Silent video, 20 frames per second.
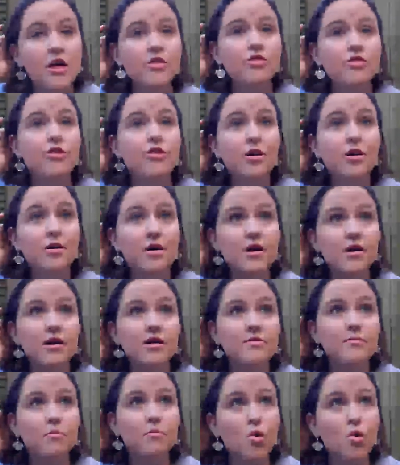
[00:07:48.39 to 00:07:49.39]

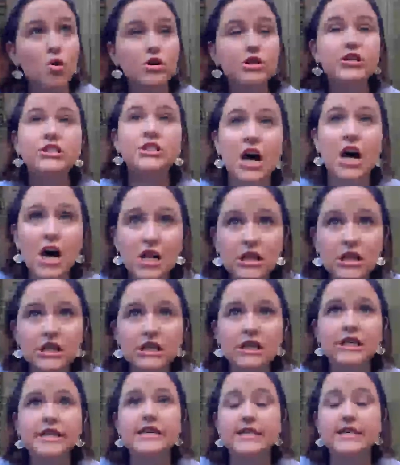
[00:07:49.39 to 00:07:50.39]
the more
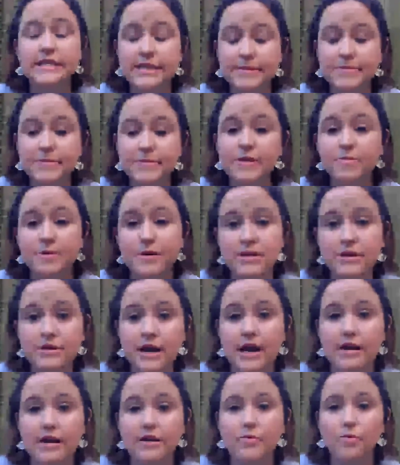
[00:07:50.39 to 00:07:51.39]
solid it seems to be
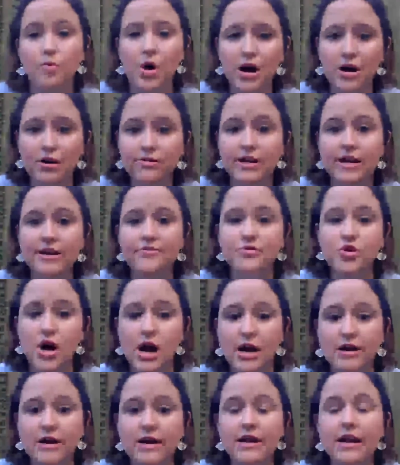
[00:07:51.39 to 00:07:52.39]
that wildlife
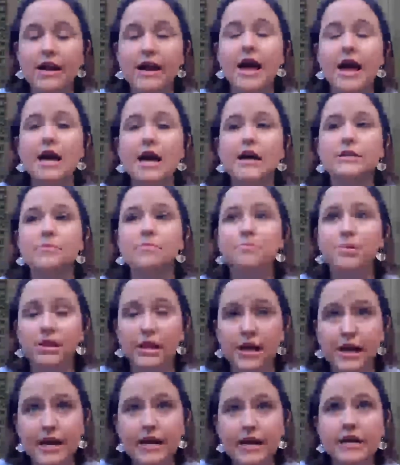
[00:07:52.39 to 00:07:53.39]
trafficking had
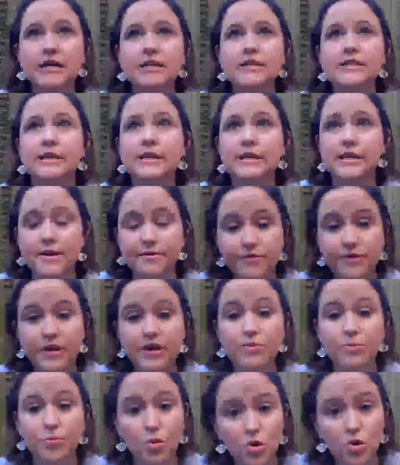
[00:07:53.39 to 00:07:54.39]
played a
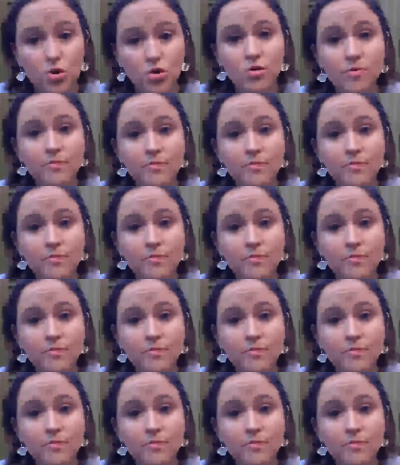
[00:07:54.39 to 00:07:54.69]
significant role